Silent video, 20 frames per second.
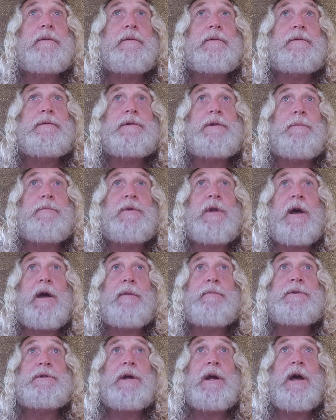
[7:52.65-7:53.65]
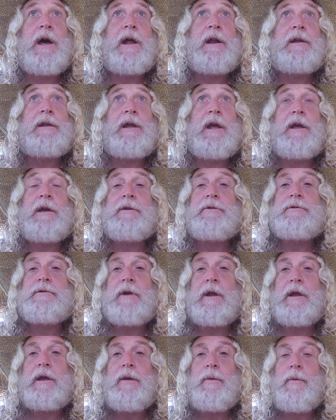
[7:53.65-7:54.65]
Sometimes you got to take a
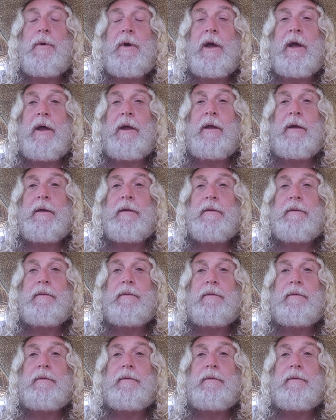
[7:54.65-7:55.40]
tricky way.